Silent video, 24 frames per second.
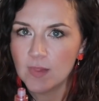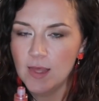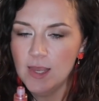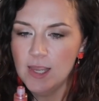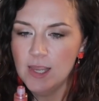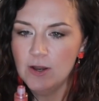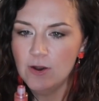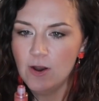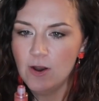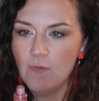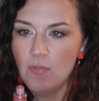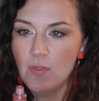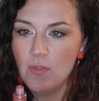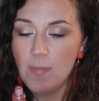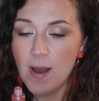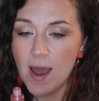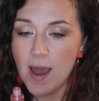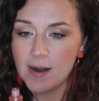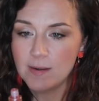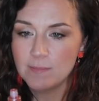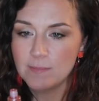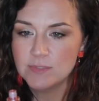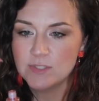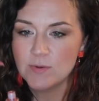here on the
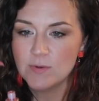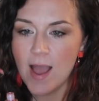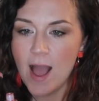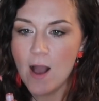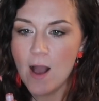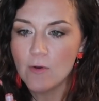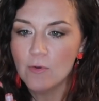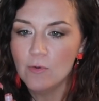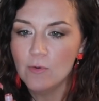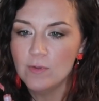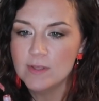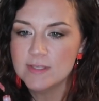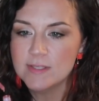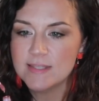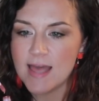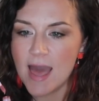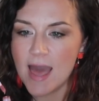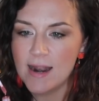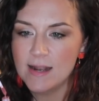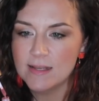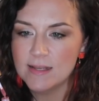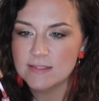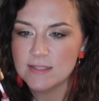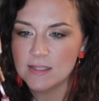bottom. So how cool is
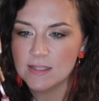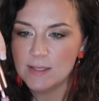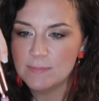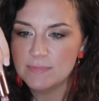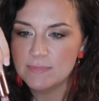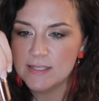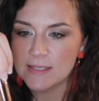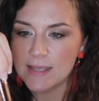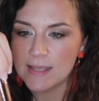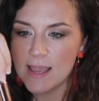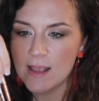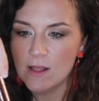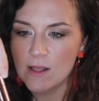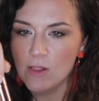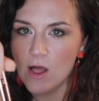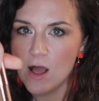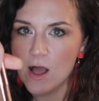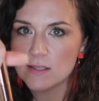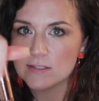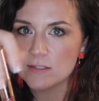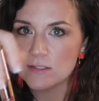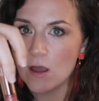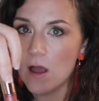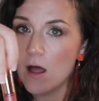that? It's the lipstick and
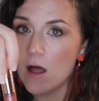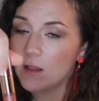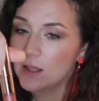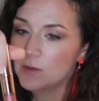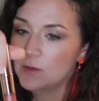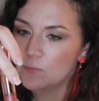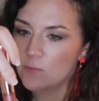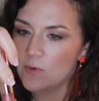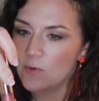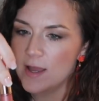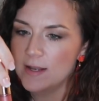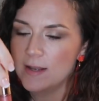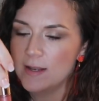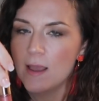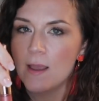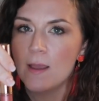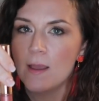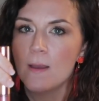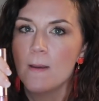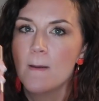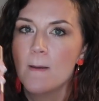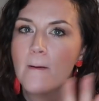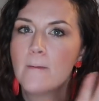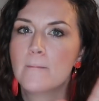gloss all in one.
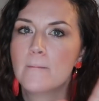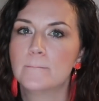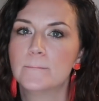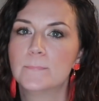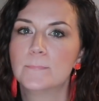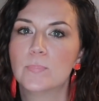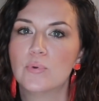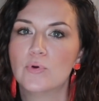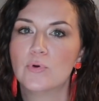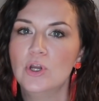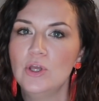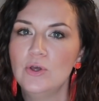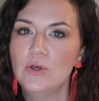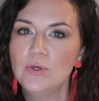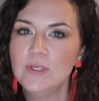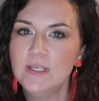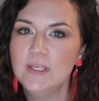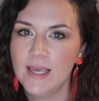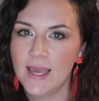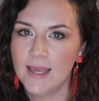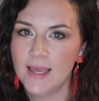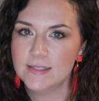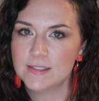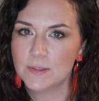
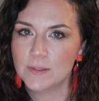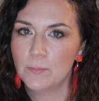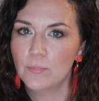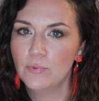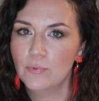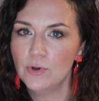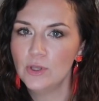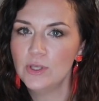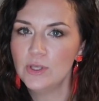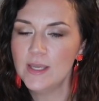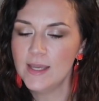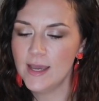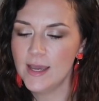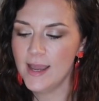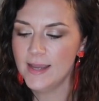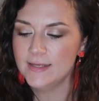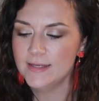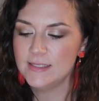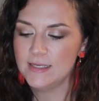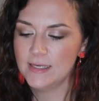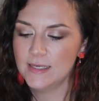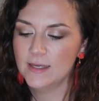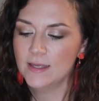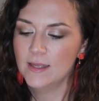Brilliant, brilliant
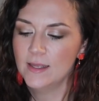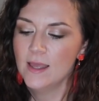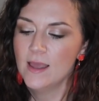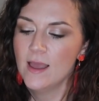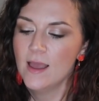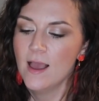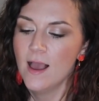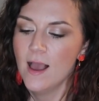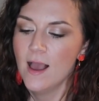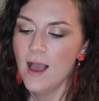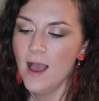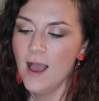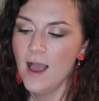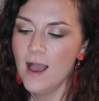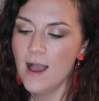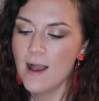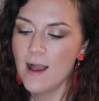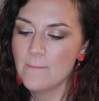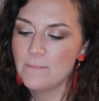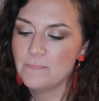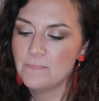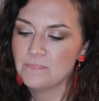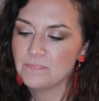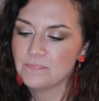idea.
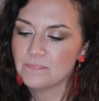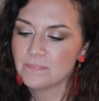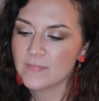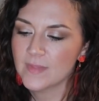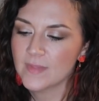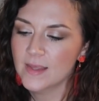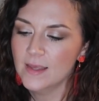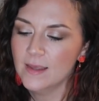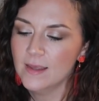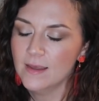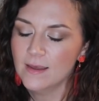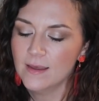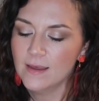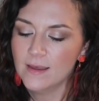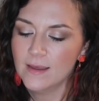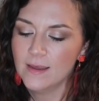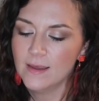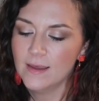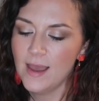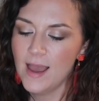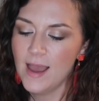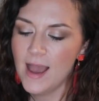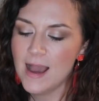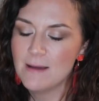I'm
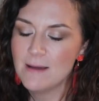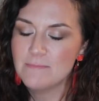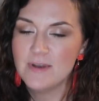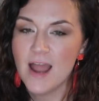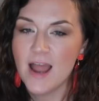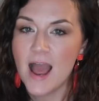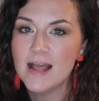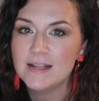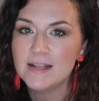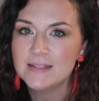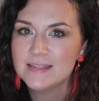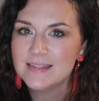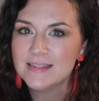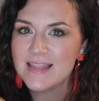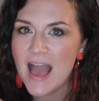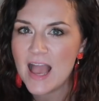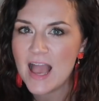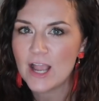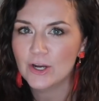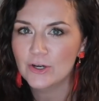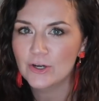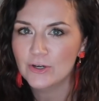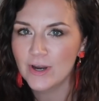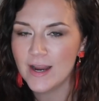not
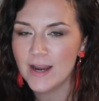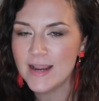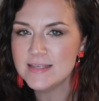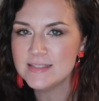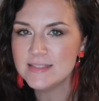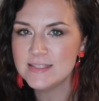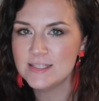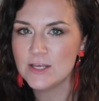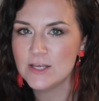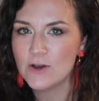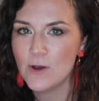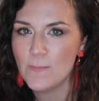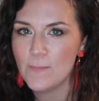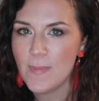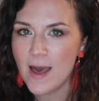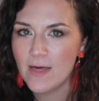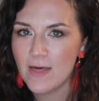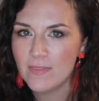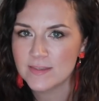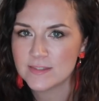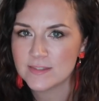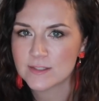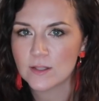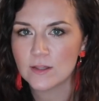that crazy though
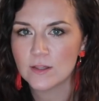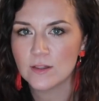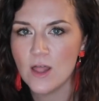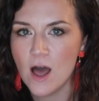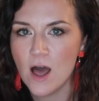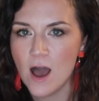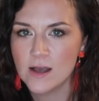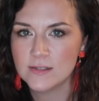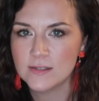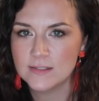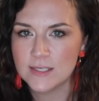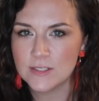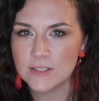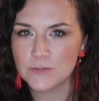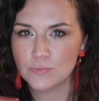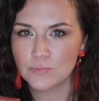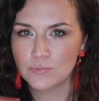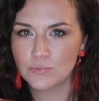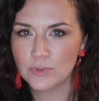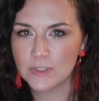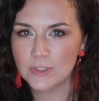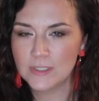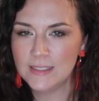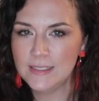about this gloss.
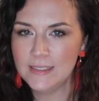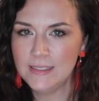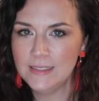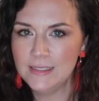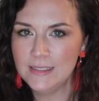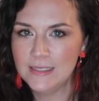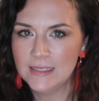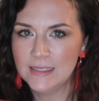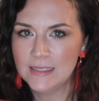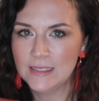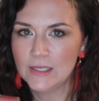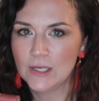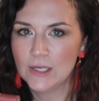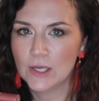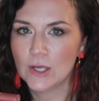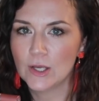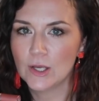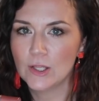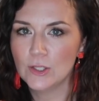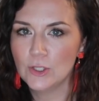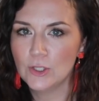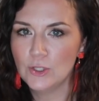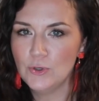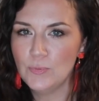It's really
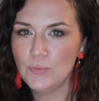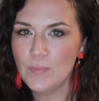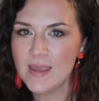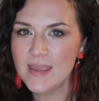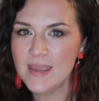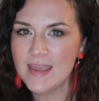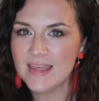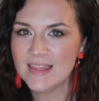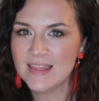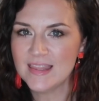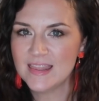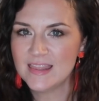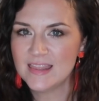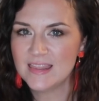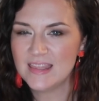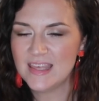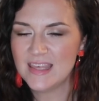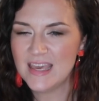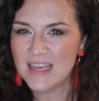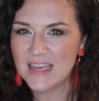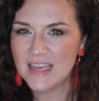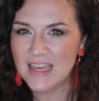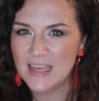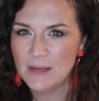gloopy and
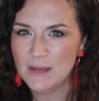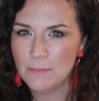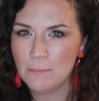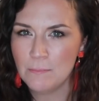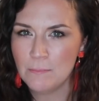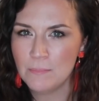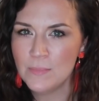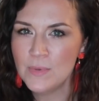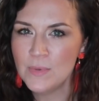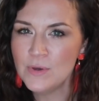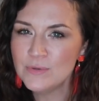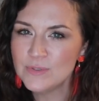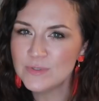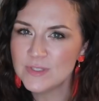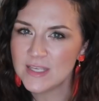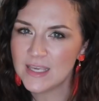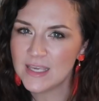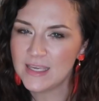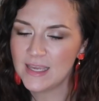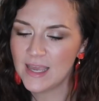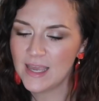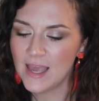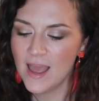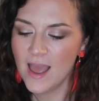thick and
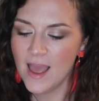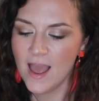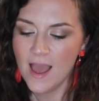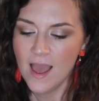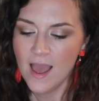moussey.